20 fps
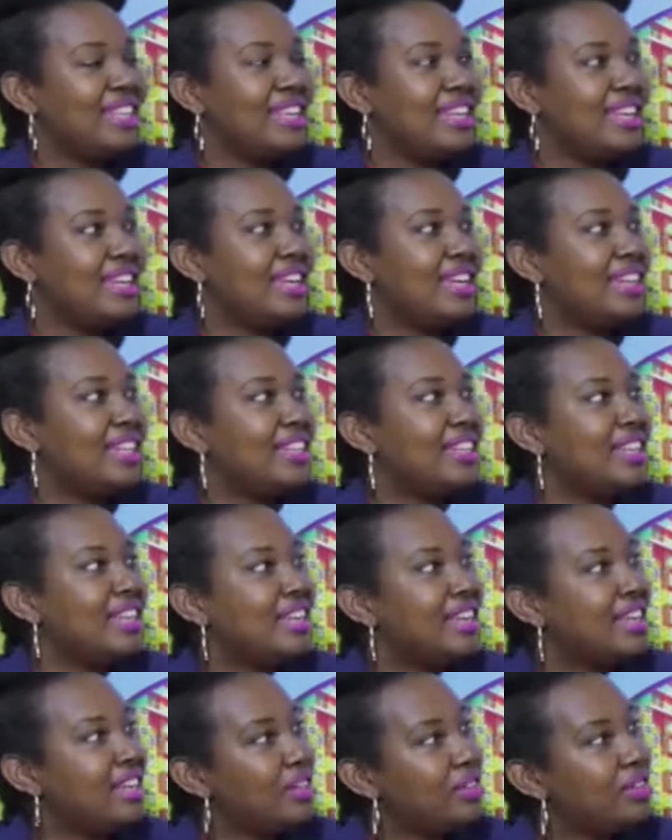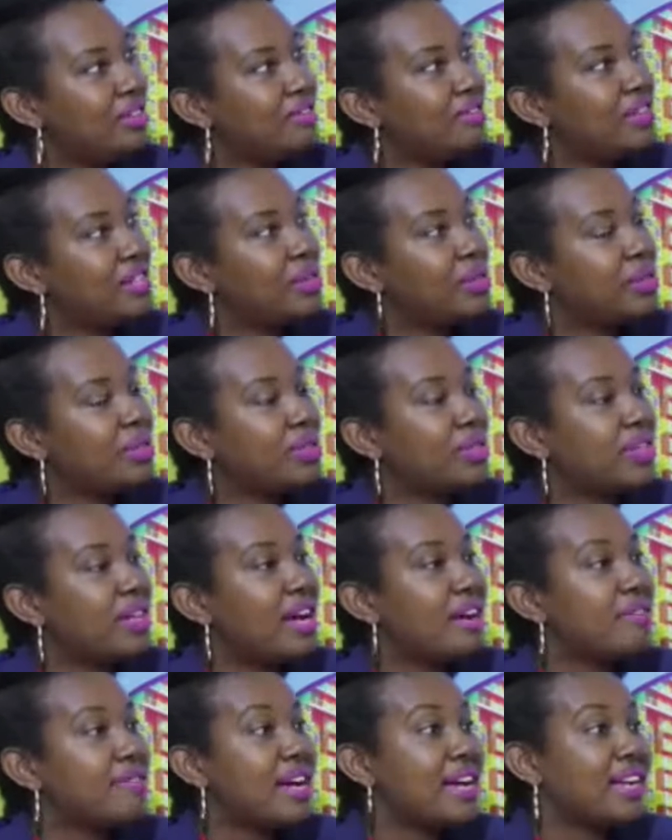The Universal
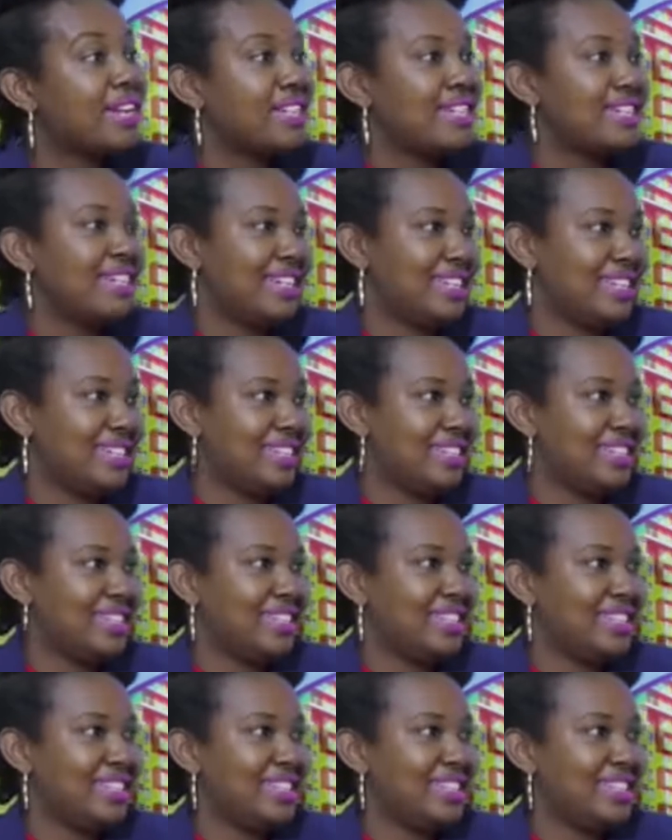should have architects.